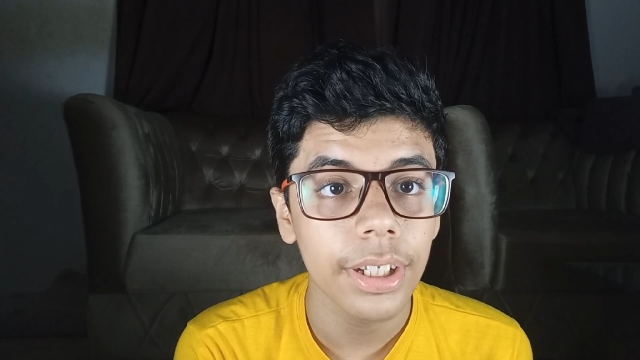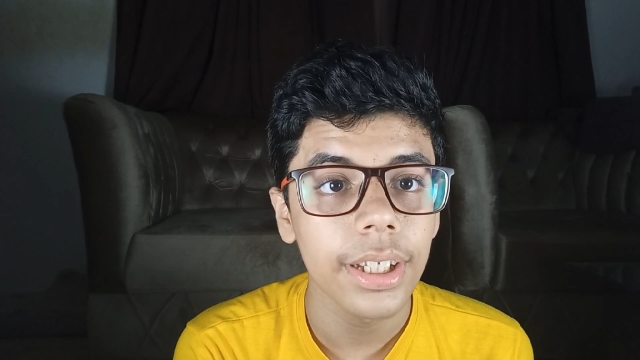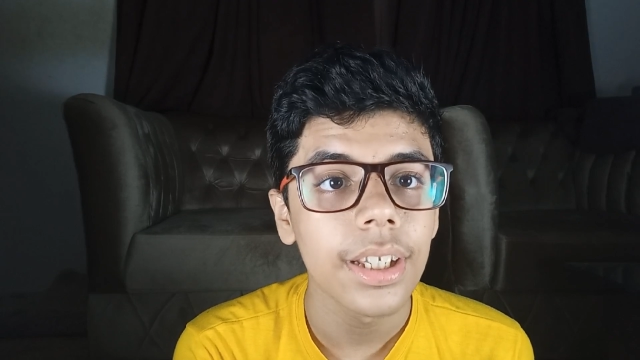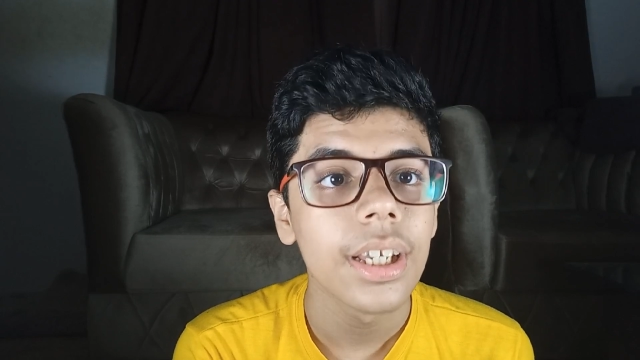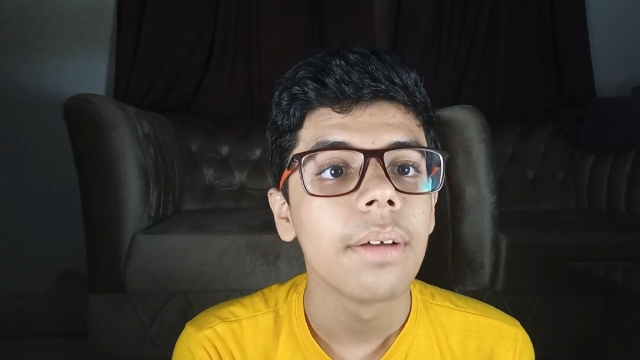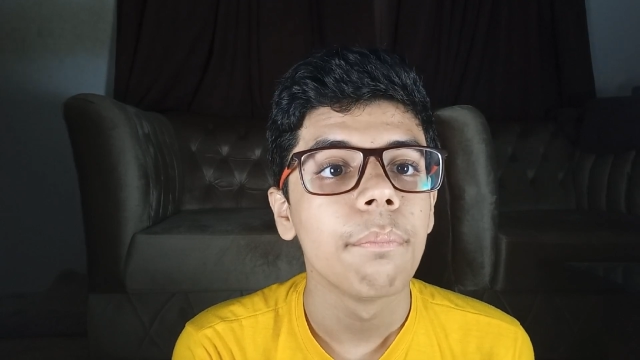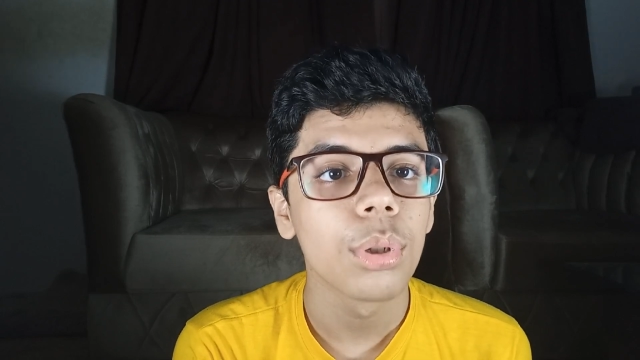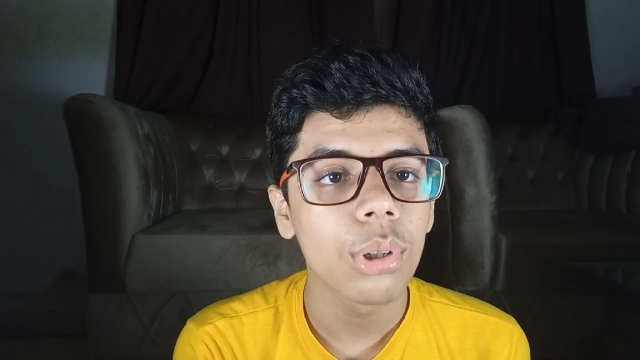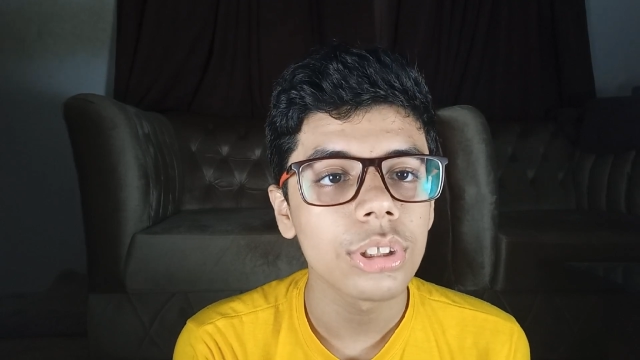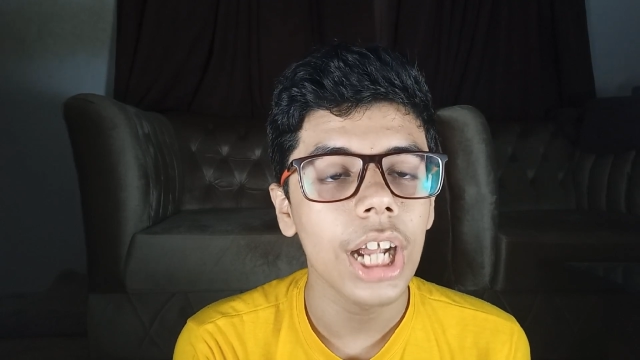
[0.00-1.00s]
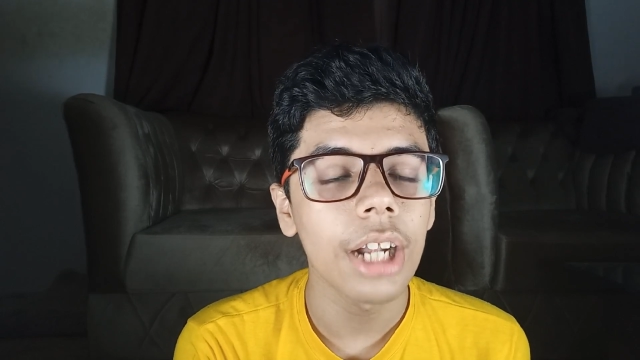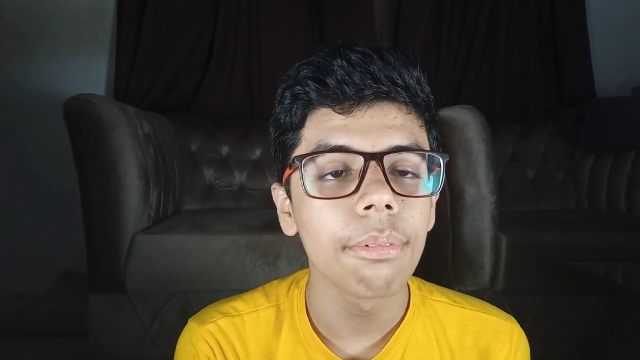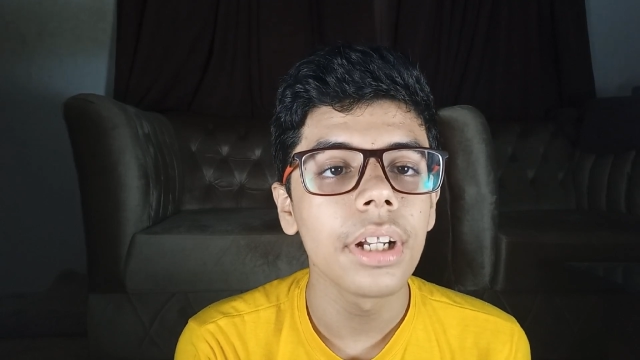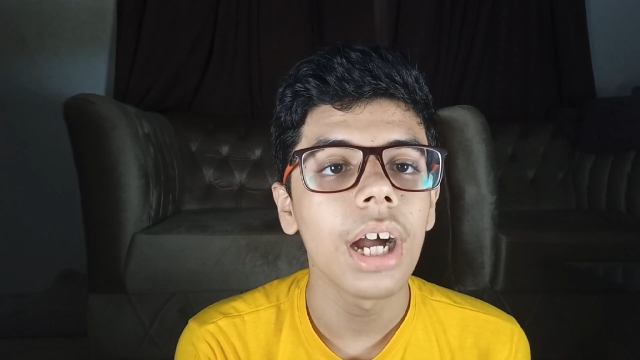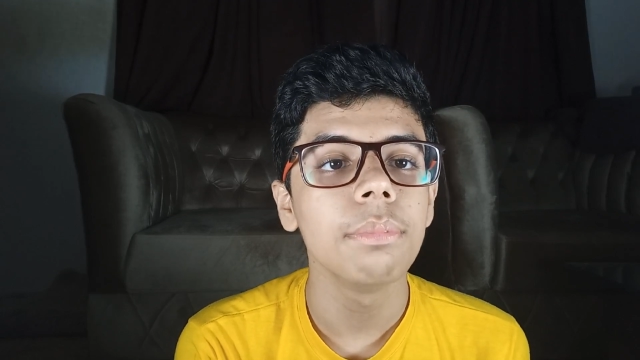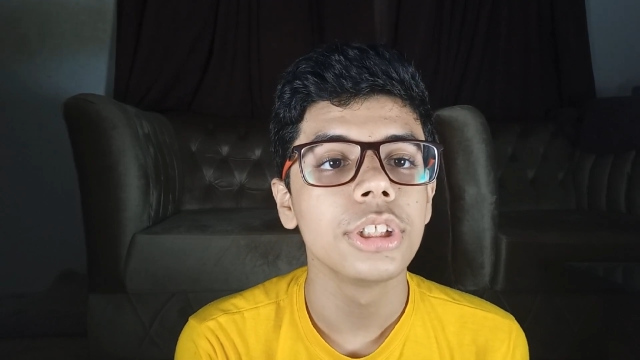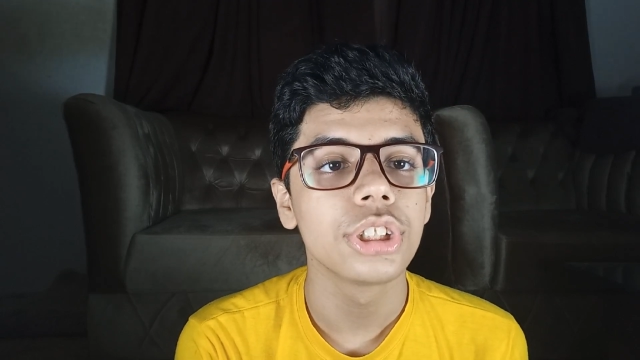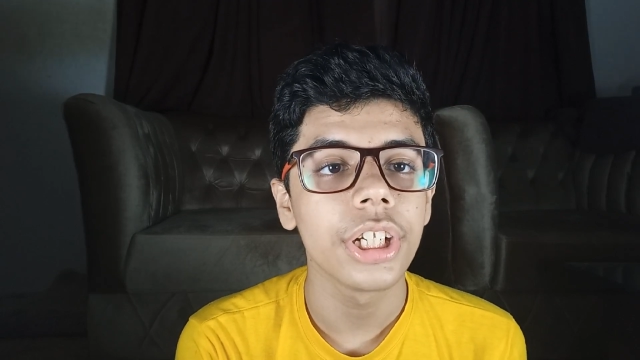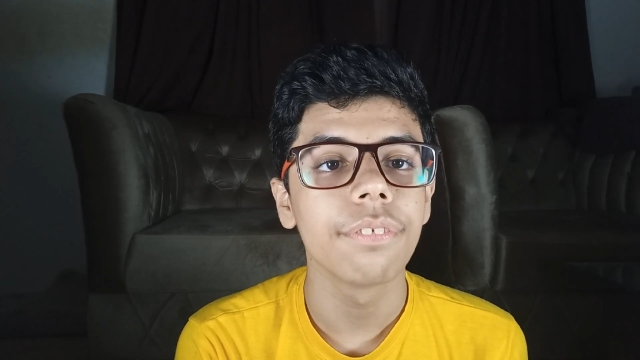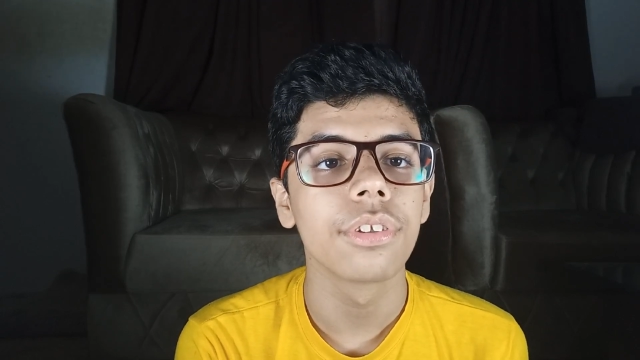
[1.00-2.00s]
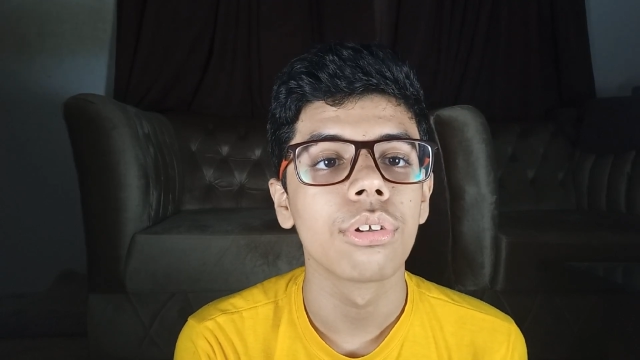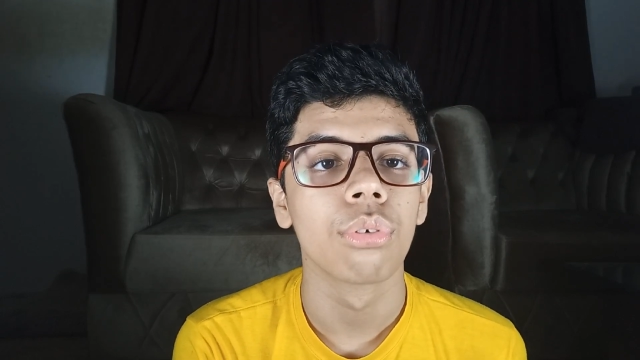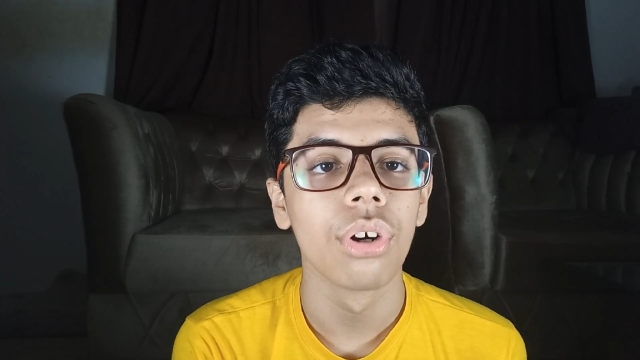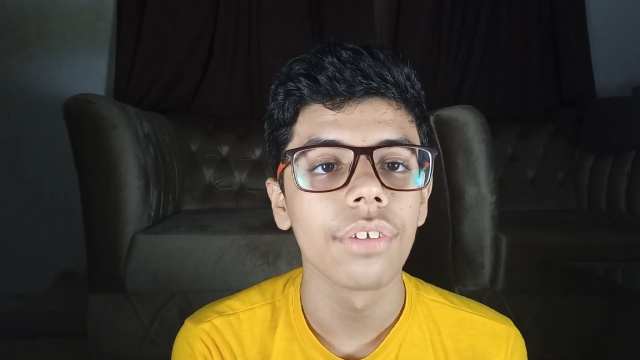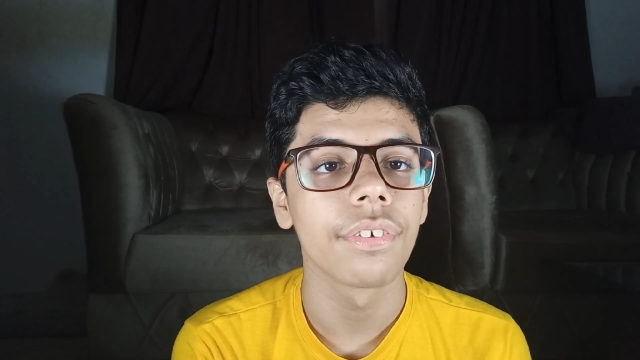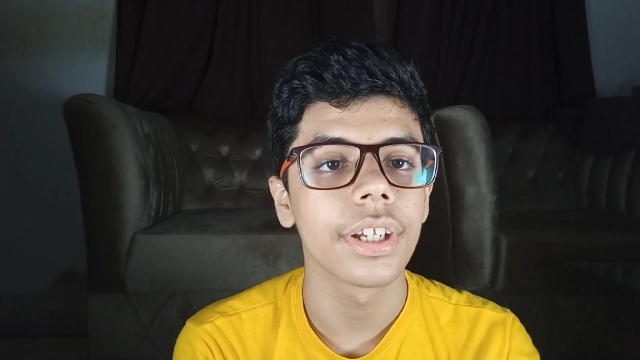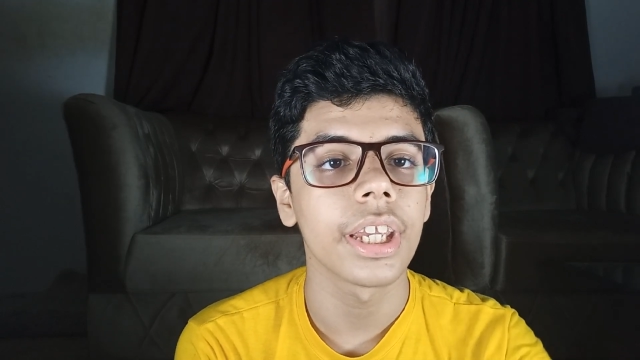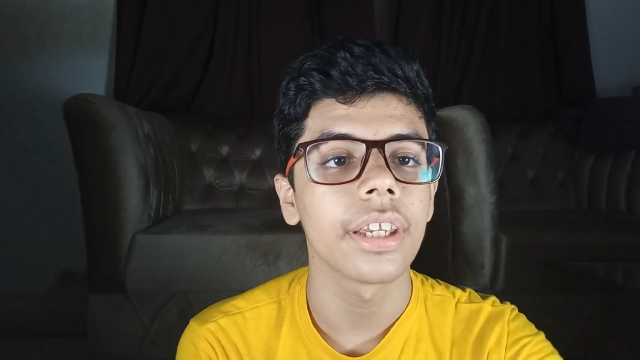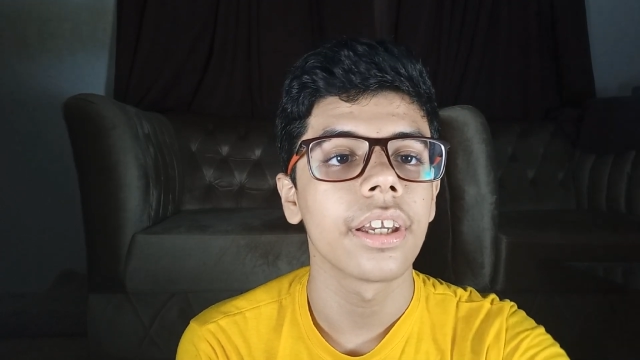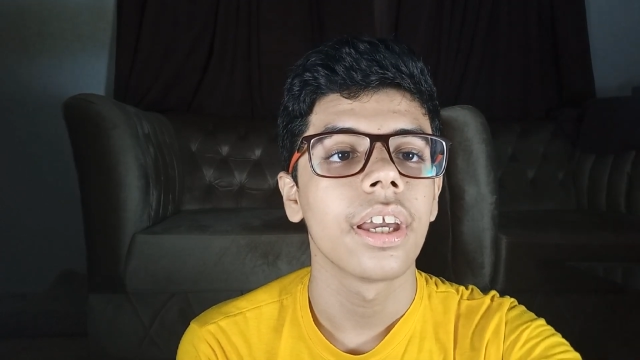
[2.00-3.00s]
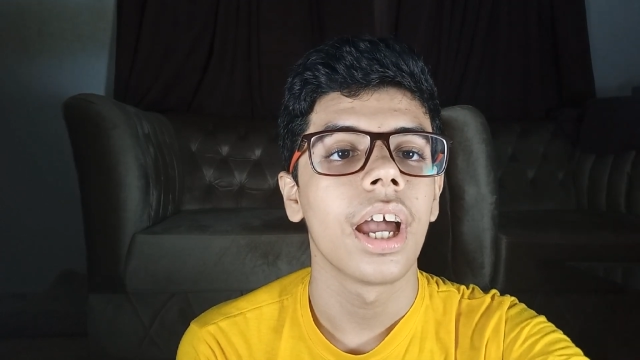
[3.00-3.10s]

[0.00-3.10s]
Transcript: way, because Edward had been trained for the role of a king